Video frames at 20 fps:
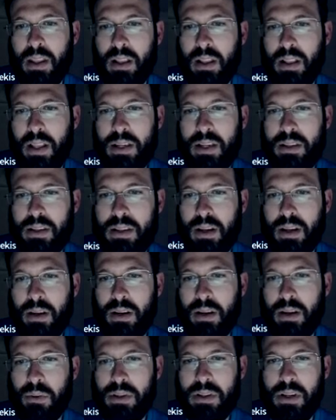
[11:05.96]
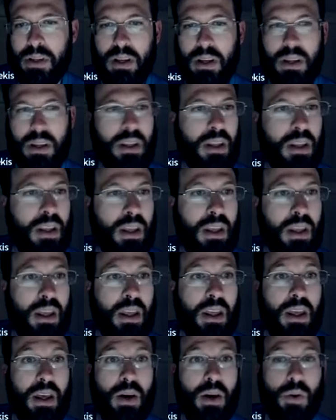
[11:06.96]
Last night was
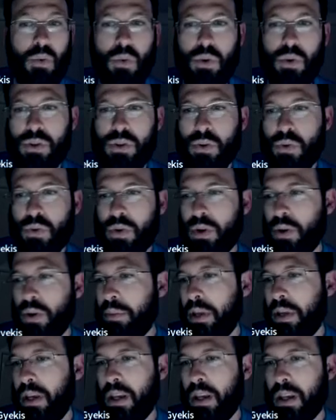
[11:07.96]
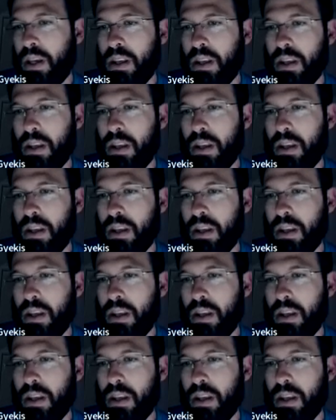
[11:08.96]
a real peak,